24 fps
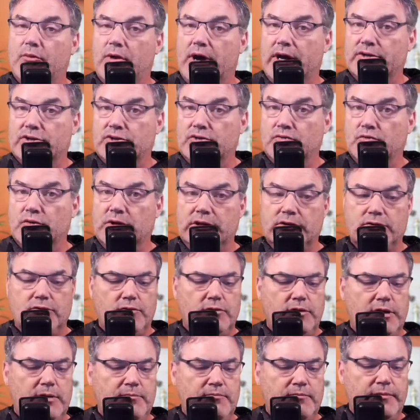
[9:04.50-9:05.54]
I want to
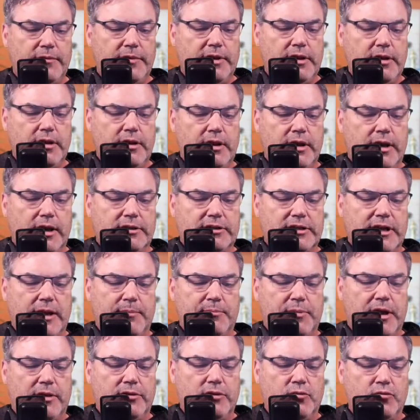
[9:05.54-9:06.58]
redo them. I
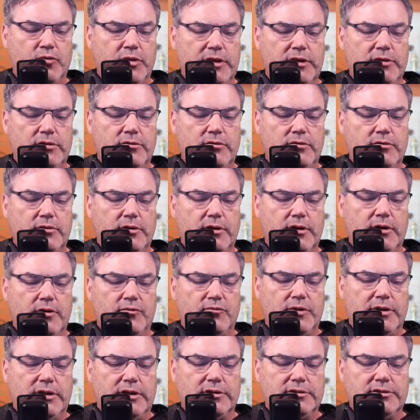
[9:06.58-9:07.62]
tap on the redo
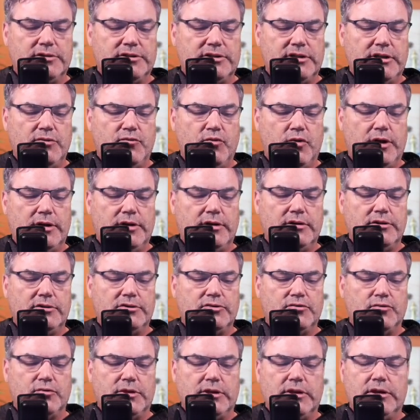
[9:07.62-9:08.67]
and we can see what it
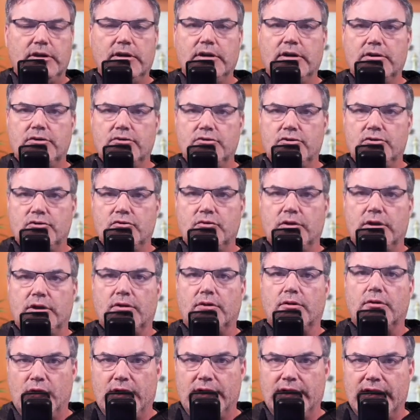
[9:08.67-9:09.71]
is redoing
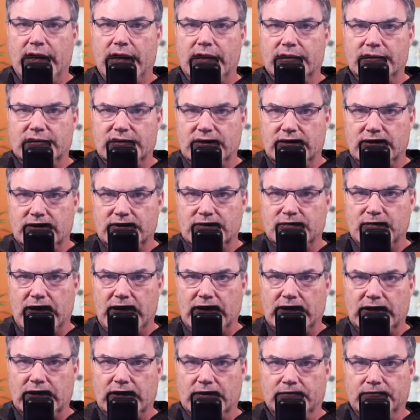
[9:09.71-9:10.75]
or what edits it is
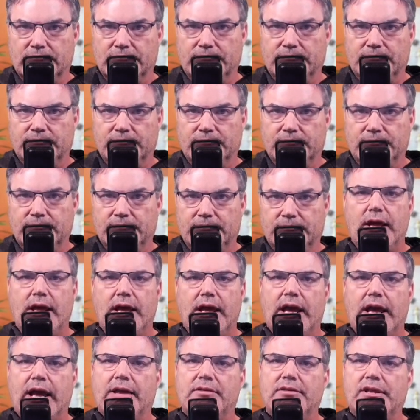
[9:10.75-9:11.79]
making.
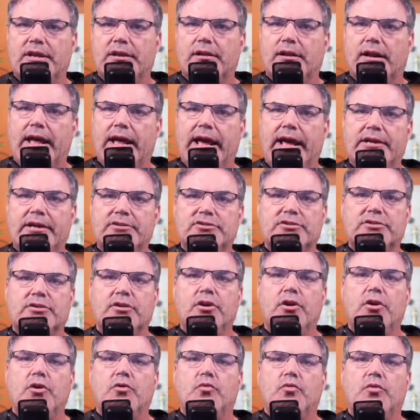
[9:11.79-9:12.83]
And then last,
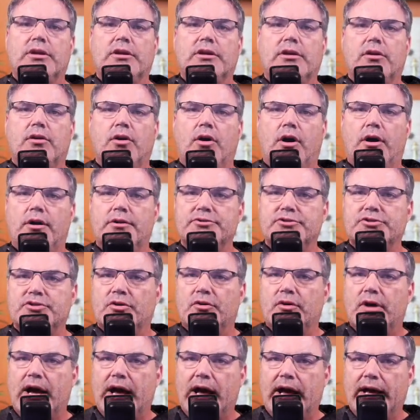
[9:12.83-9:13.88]
we can
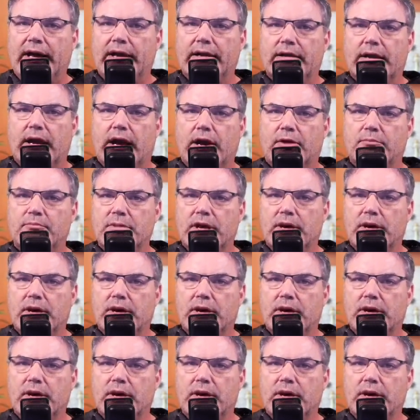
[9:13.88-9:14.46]
also hide our